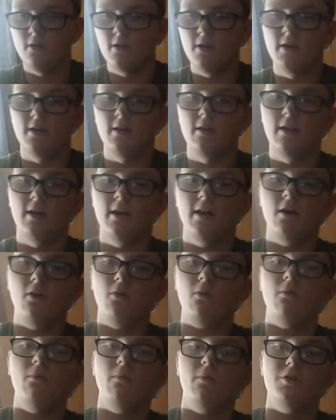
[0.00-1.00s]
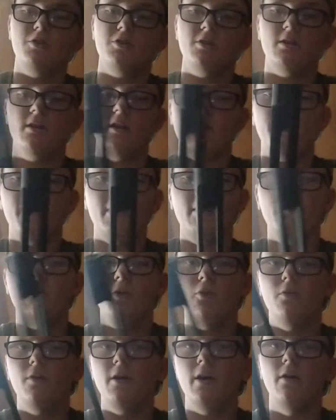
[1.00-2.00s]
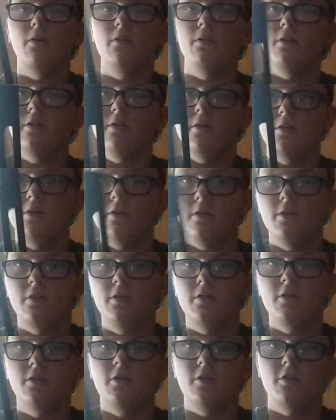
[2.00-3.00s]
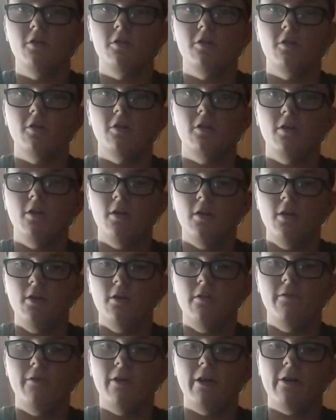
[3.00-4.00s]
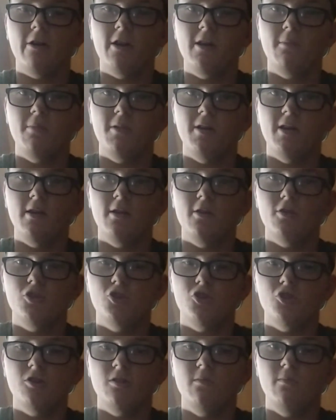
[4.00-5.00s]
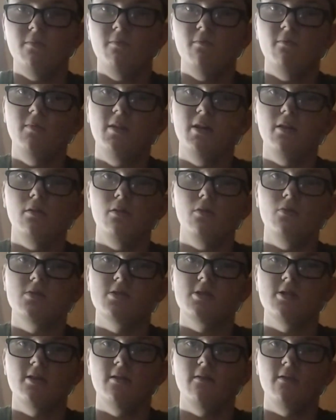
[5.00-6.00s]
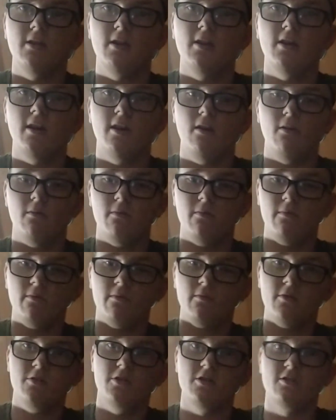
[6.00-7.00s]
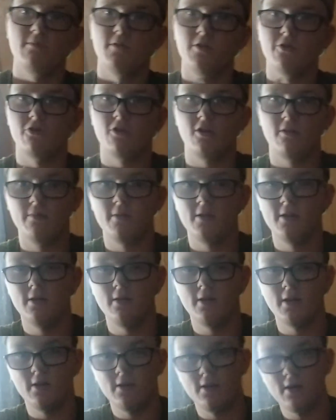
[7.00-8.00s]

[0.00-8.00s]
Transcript: And now, once you get that pin pulled out, your firing pin should be loose enough to get out just by dropping it like